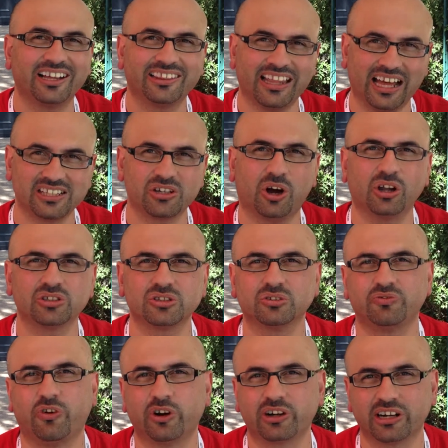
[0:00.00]
that's also
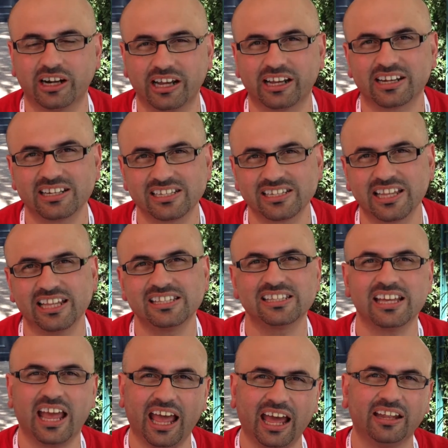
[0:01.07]
for
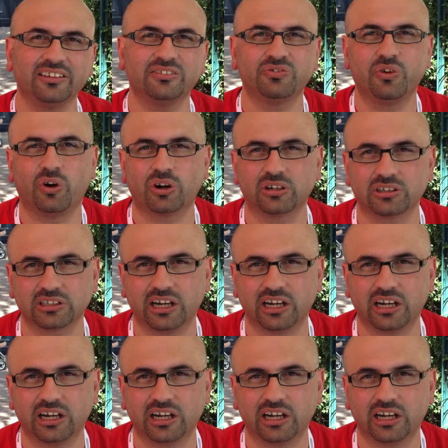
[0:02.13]
residents and for